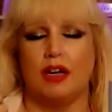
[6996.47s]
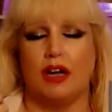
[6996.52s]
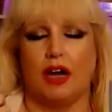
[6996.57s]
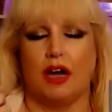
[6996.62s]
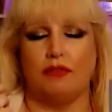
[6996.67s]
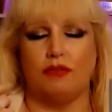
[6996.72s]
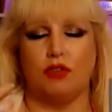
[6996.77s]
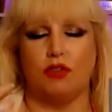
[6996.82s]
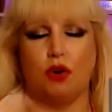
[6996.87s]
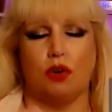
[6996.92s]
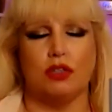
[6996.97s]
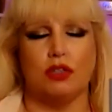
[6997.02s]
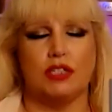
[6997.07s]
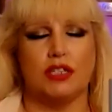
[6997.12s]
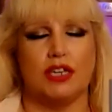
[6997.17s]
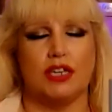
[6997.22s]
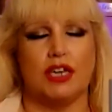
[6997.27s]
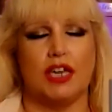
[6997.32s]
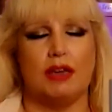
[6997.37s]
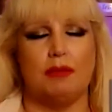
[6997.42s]
I've got
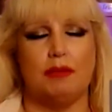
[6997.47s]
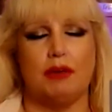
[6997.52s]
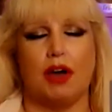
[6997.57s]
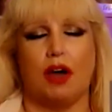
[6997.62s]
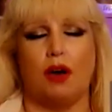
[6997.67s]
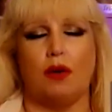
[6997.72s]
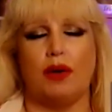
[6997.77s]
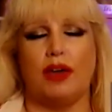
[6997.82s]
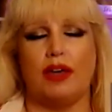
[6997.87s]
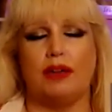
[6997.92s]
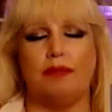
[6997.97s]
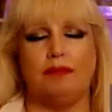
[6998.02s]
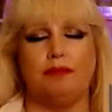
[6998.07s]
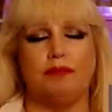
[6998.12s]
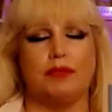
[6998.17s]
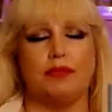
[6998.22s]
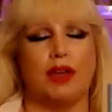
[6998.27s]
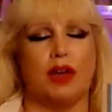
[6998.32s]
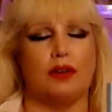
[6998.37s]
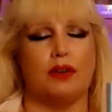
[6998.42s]
to keep going,